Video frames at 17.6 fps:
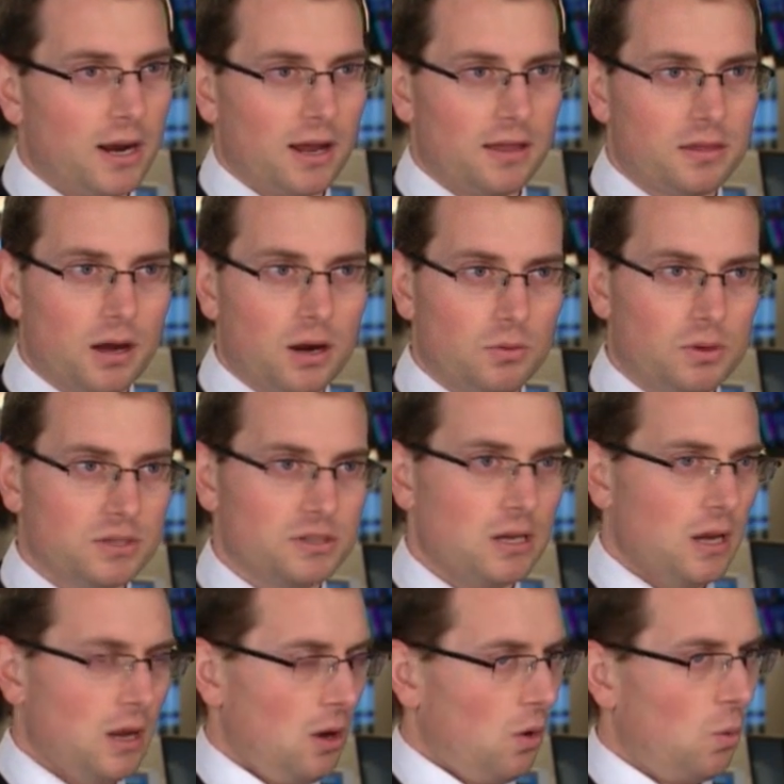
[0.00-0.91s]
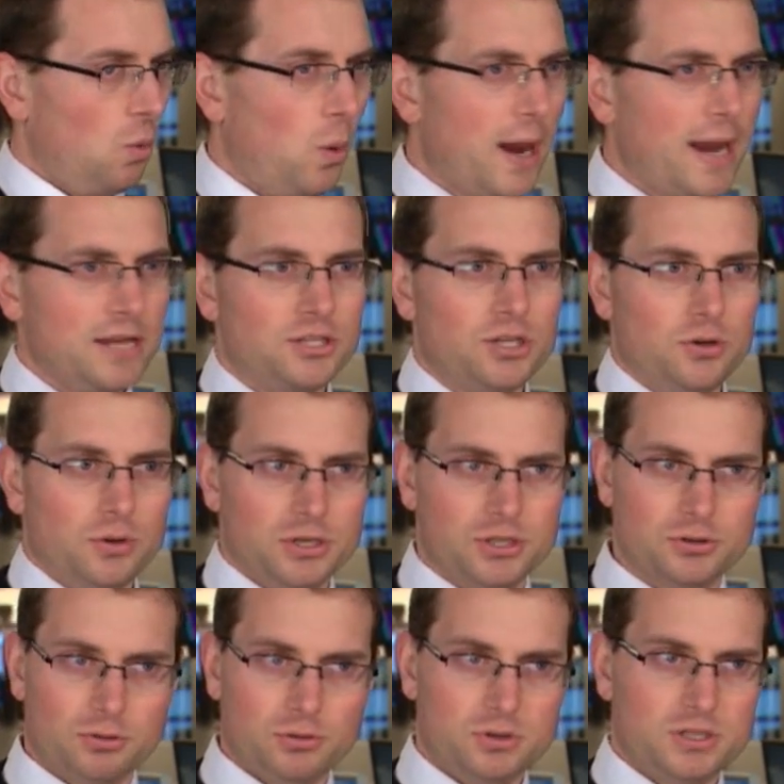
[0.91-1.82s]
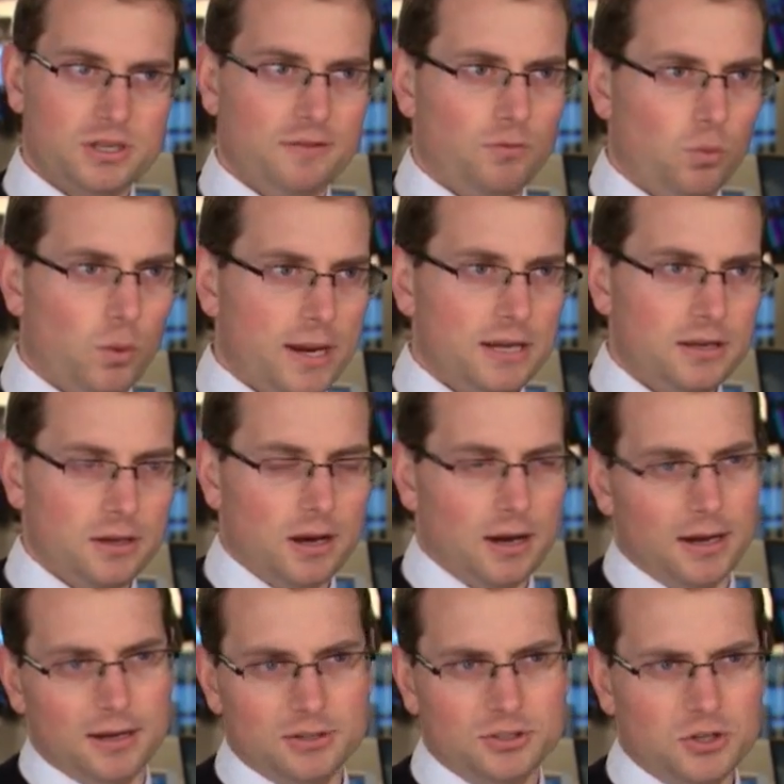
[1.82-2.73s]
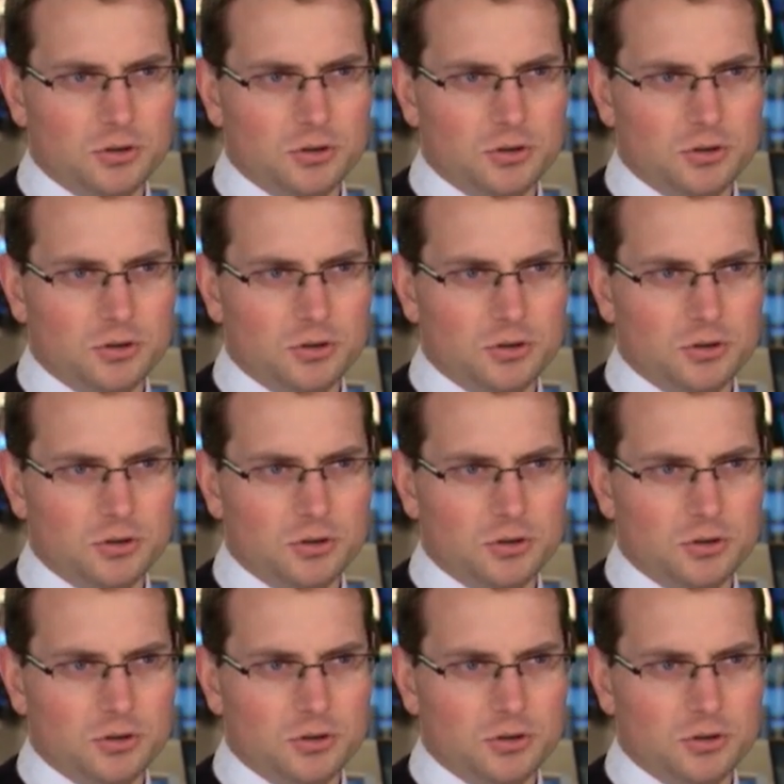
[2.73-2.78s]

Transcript: and I thought it was way too intrusive, way uh,